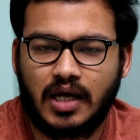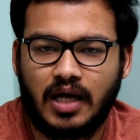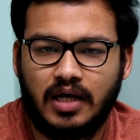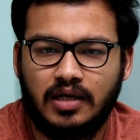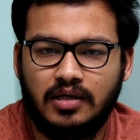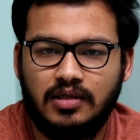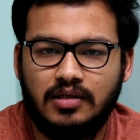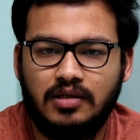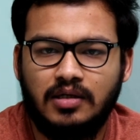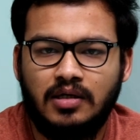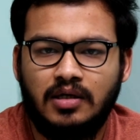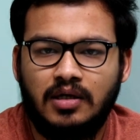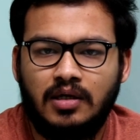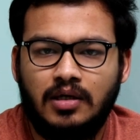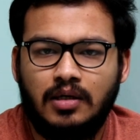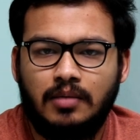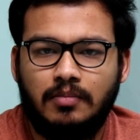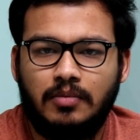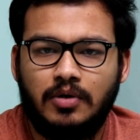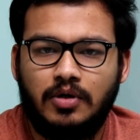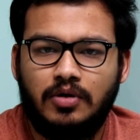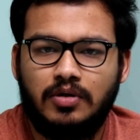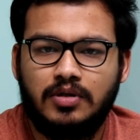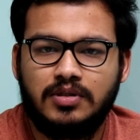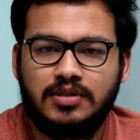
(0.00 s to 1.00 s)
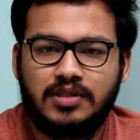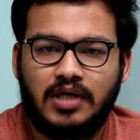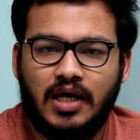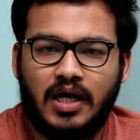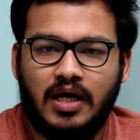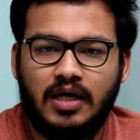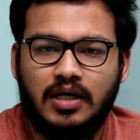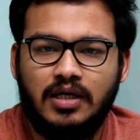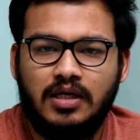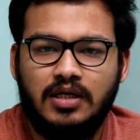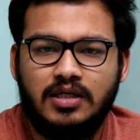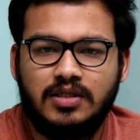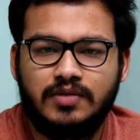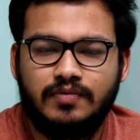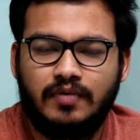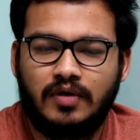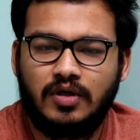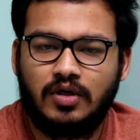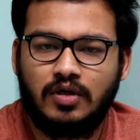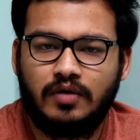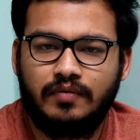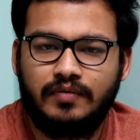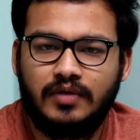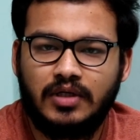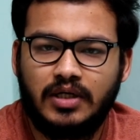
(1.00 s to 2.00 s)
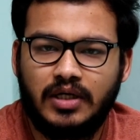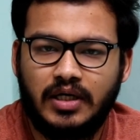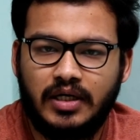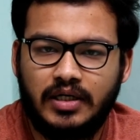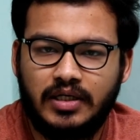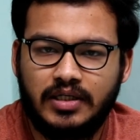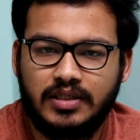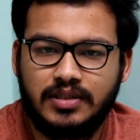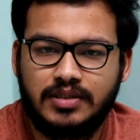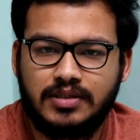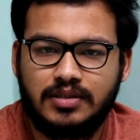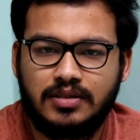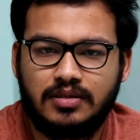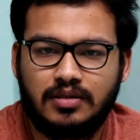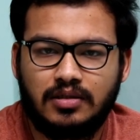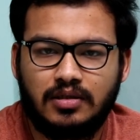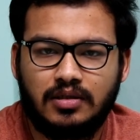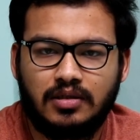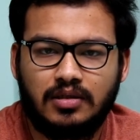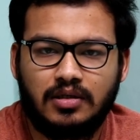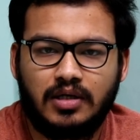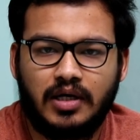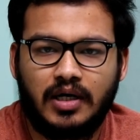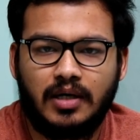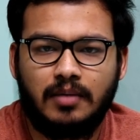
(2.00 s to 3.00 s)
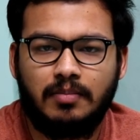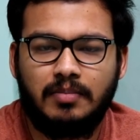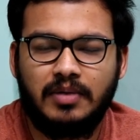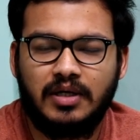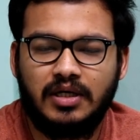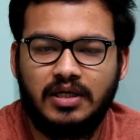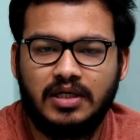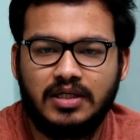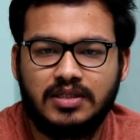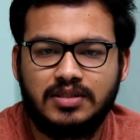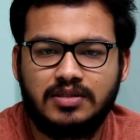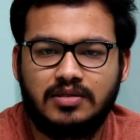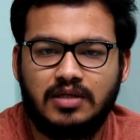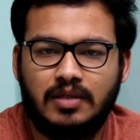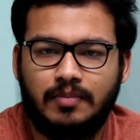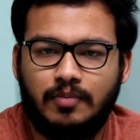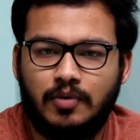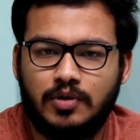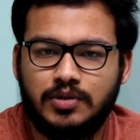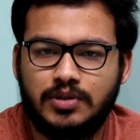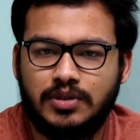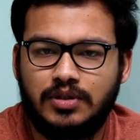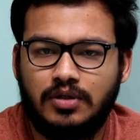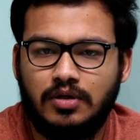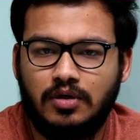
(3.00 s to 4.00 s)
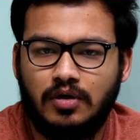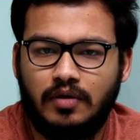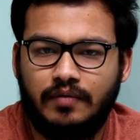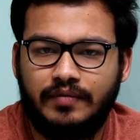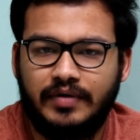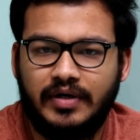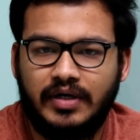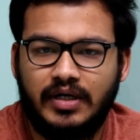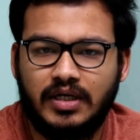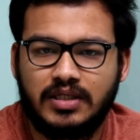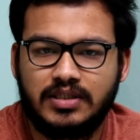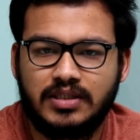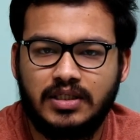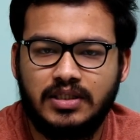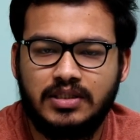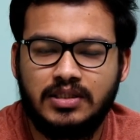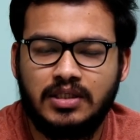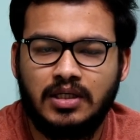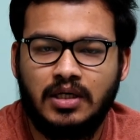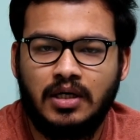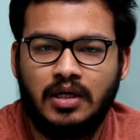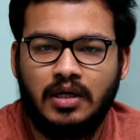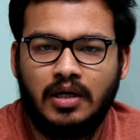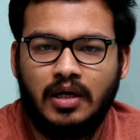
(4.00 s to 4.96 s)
Kaggle, because Kaggle is one of the greatest and biggest repository of datasets.